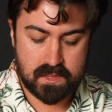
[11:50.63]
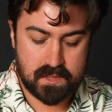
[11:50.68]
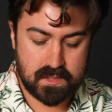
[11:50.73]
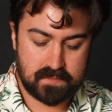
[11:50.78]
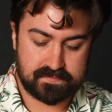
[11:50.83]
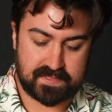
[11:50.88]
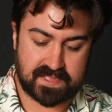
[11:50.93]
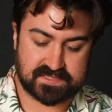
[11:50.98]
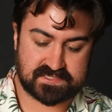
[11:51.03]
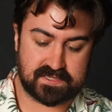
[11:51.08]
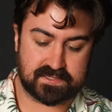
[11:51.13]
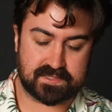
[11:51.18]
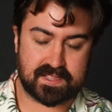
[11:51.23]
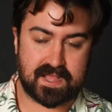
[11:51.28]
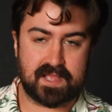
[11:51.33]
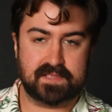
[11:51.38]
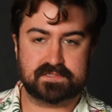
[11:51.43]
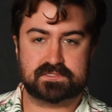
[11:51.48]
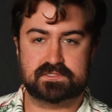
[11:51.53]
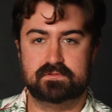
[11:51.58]
that's it,
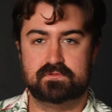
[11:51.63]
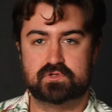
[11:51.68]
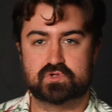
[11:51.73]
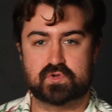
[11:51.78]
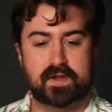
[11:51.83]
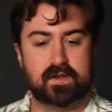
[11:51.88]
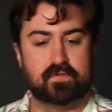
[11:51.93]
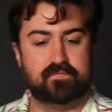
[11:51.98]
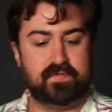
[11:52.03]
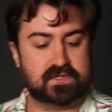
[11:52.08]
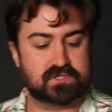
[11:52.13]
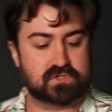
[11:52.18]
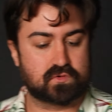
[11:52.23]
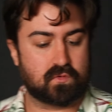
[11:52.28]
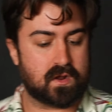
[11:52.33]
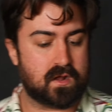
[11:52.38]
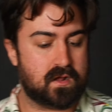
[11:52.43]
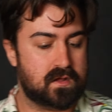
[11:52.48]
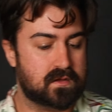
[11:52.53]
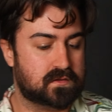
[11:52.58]
guys. Trader Vics
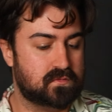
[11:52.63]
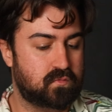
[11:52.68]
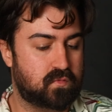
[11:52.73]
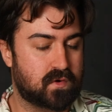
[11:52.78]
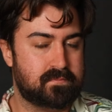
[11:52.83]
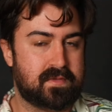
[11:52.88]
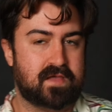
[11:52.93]
Grog, one of my